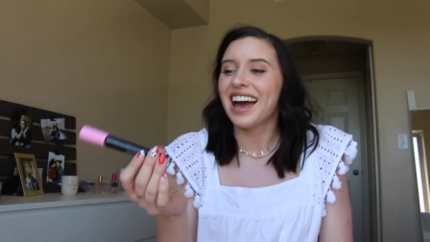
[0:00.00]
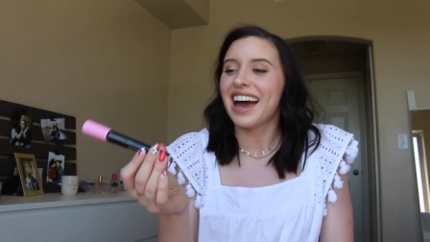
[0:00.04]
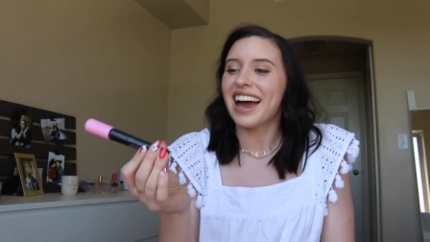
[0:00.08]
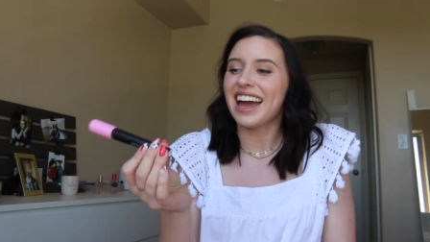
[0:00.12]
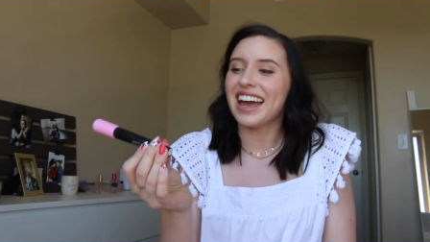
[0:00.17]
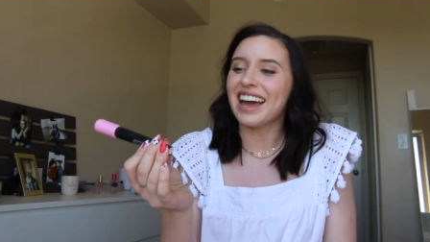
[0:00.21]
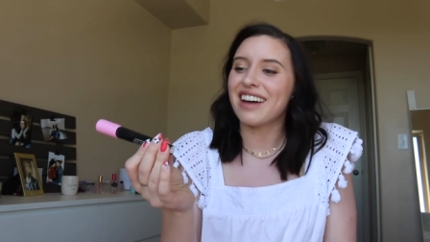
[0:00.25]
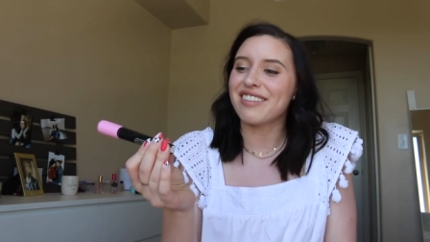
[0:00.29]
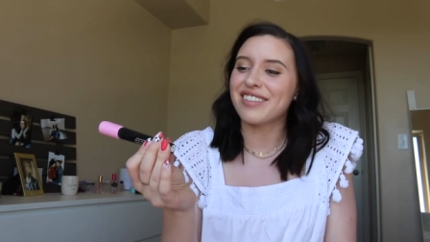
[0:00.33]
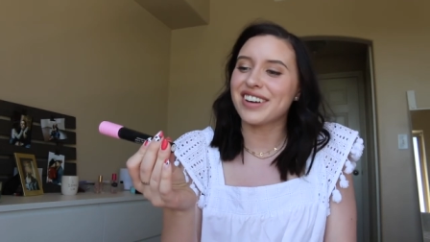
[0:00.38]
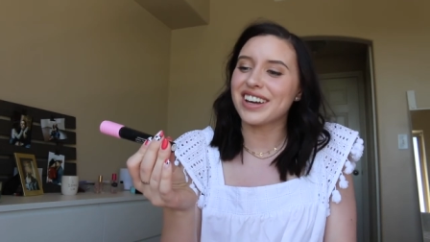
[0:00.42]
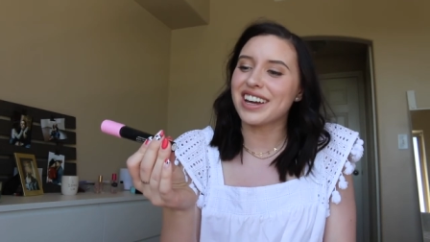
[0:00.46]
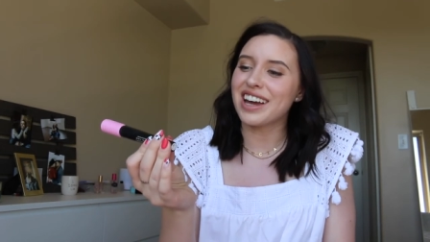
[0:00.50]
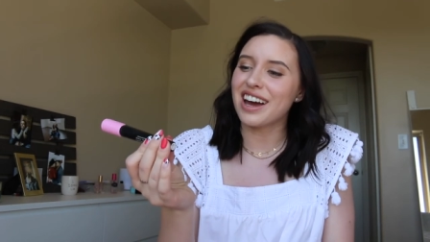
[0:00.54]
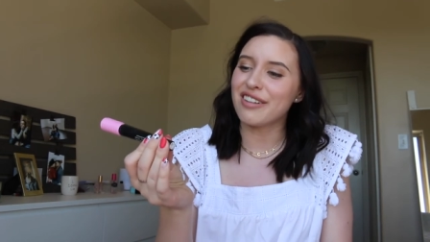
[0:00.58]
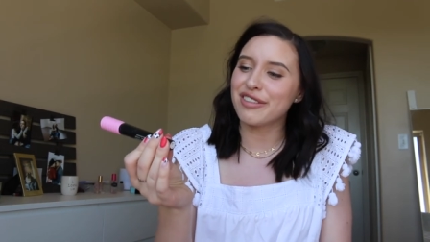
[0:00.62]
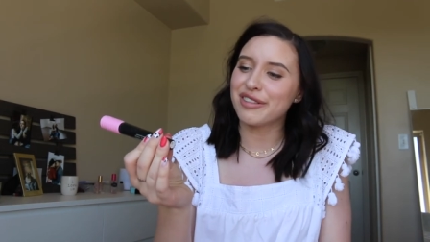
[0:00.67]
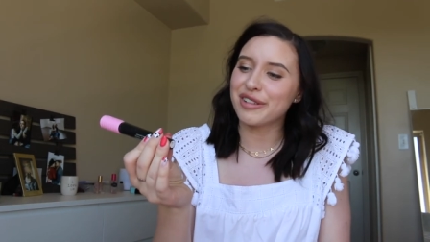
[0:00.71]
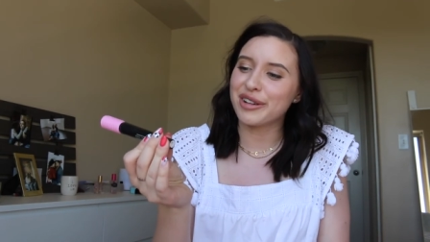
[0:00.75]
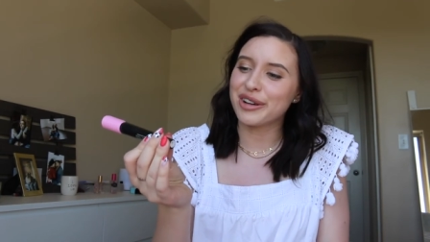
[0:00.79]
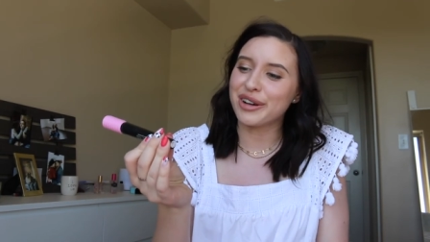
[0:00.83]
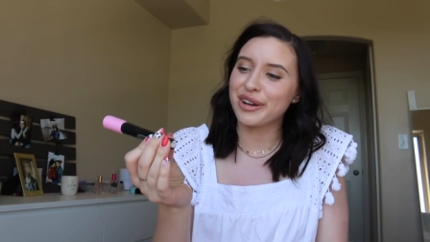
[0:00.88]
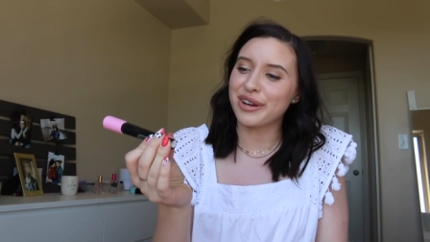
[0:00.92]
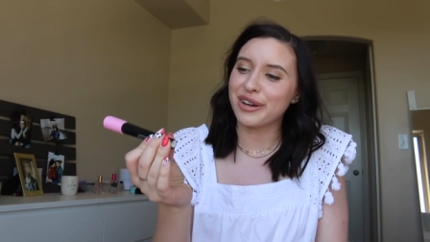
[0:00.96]
I have a
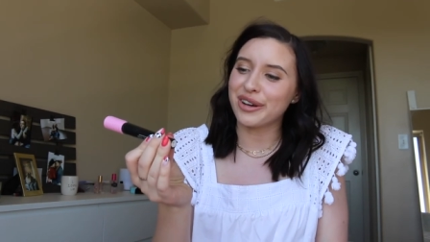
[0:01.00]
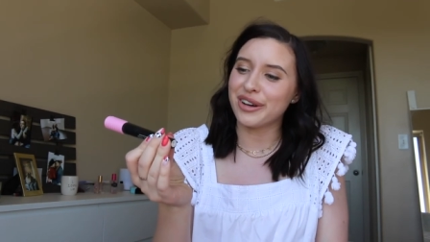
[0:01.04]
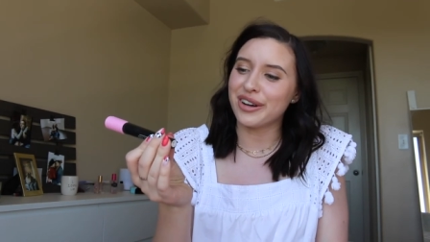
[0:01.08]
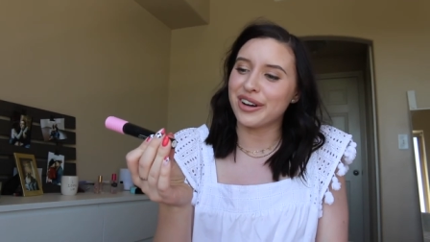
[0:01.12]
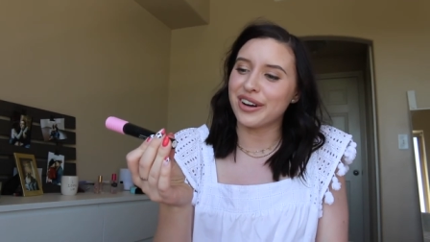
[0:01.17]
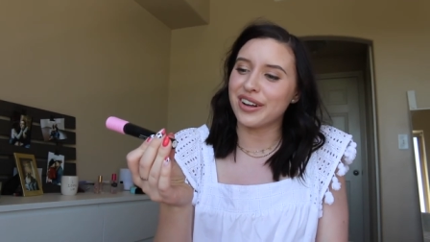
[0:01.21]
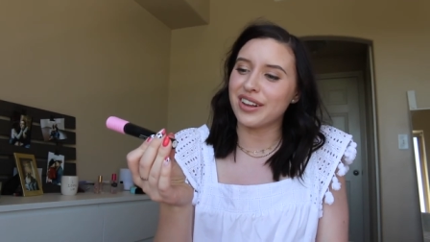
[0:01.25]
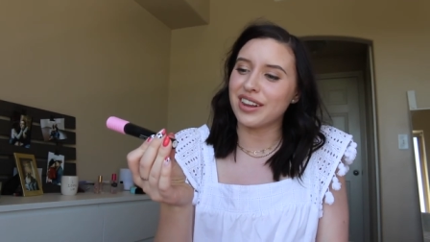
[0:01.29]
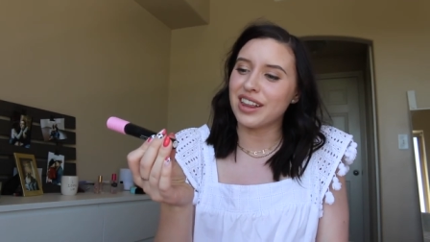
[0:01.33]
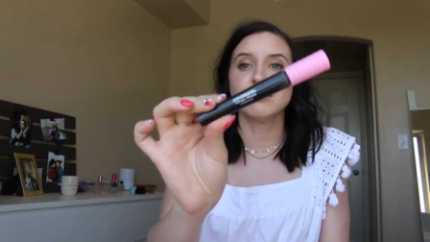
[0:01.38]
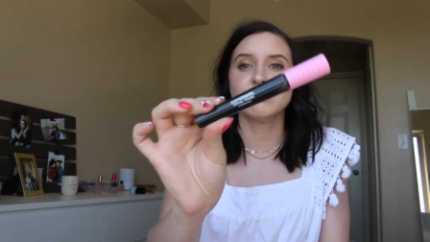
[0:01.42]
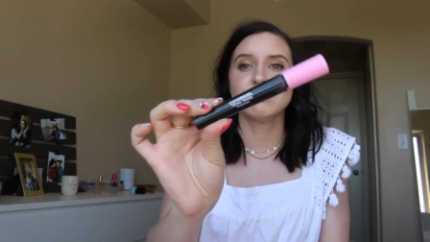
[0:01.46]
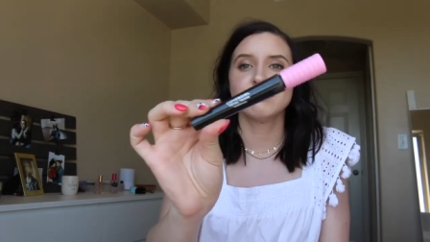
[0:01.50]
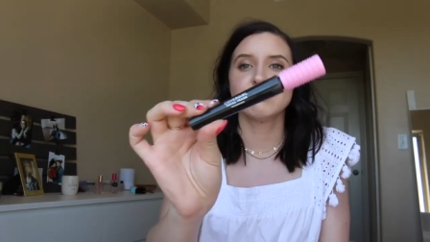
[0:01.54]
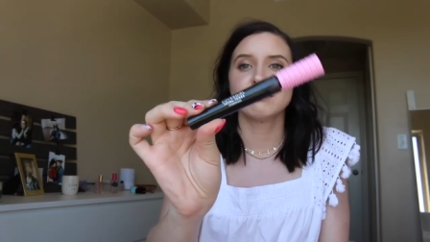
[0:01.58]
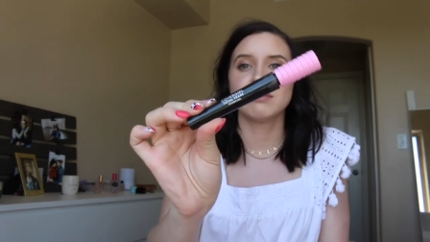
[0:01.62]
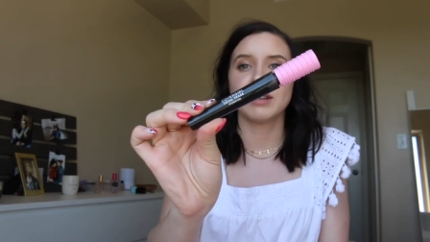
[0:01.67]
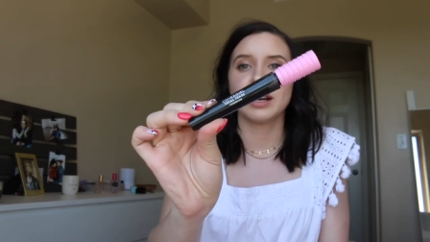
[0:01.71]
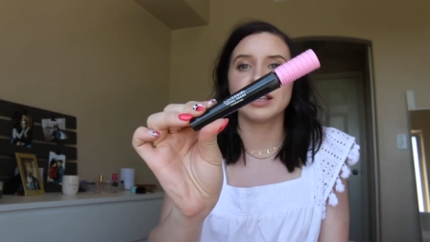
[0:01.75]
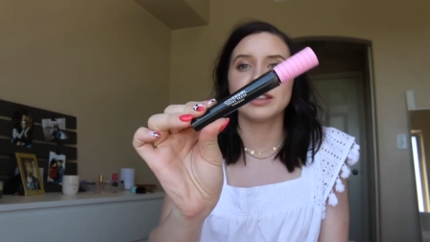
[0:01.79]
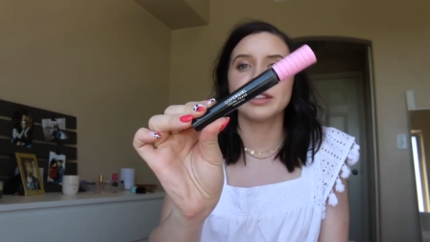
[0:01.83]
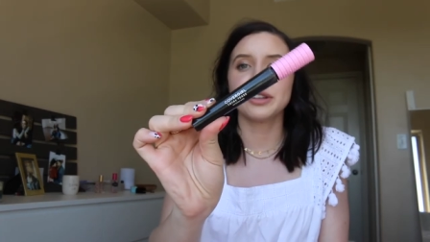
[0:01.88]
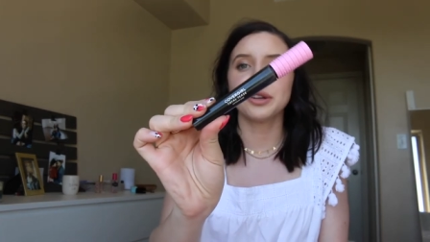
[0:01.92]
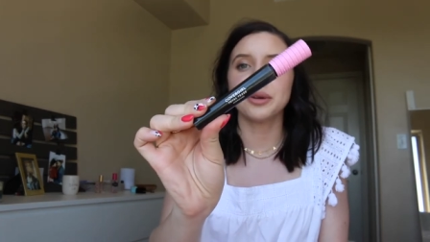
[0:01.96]
CoverGirl,
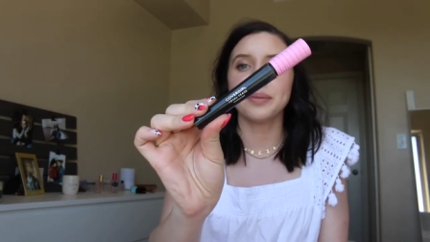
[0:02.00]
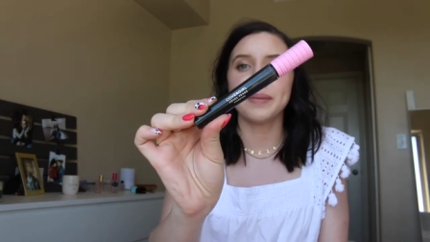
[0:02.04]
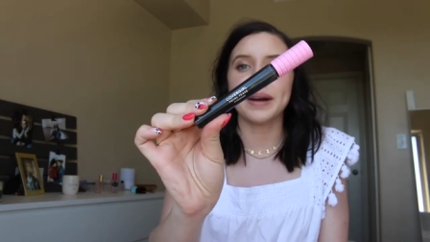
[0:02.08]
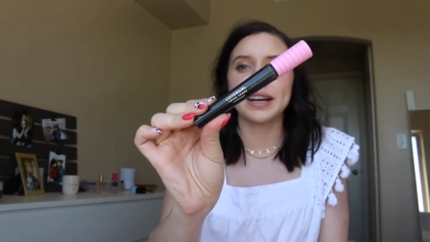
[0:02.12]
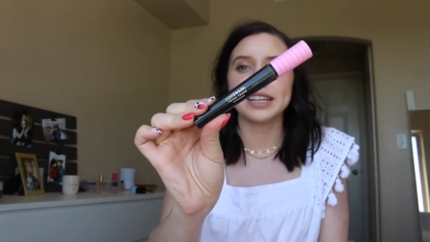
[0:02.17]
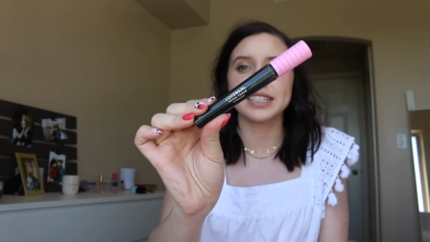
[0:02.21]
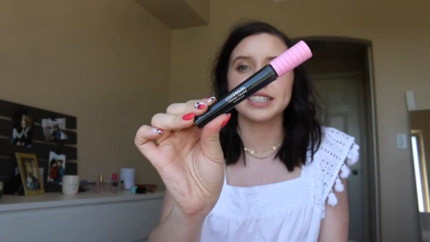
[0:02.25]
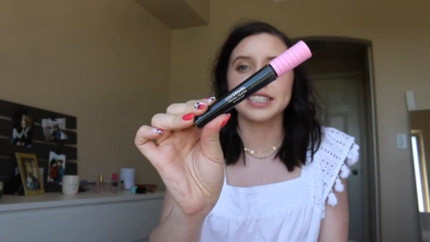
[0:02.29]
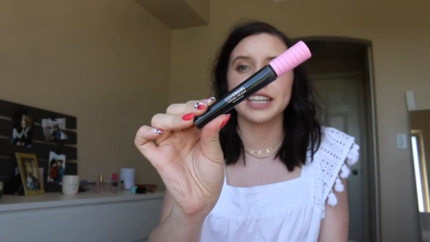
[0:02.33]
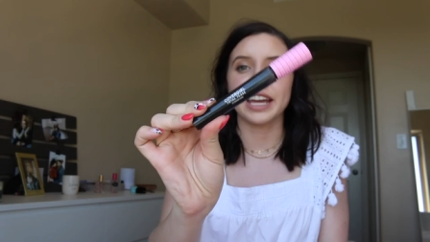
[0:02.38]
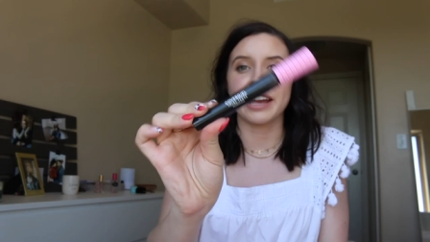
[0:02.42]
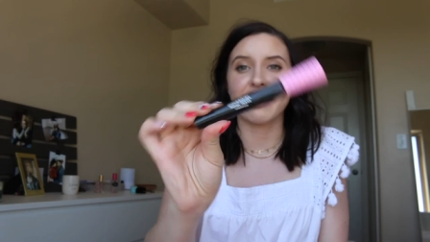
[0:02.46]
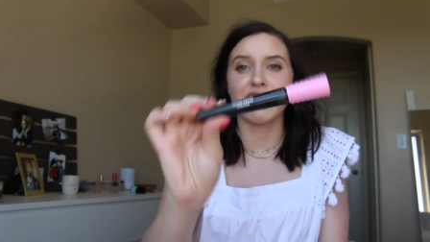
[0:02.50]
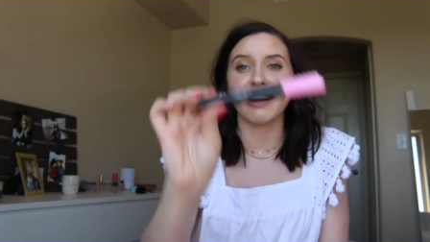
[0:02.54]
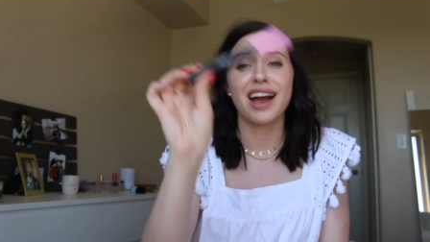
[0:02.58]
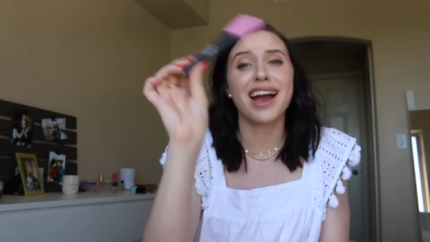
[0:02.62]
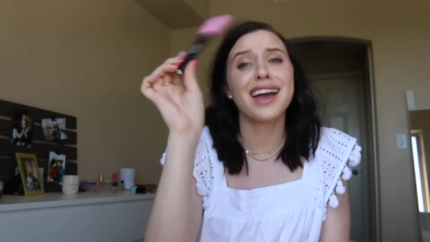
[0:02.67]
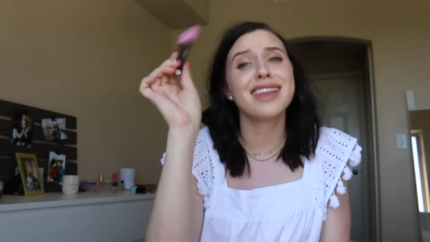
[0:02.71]
a little mascara.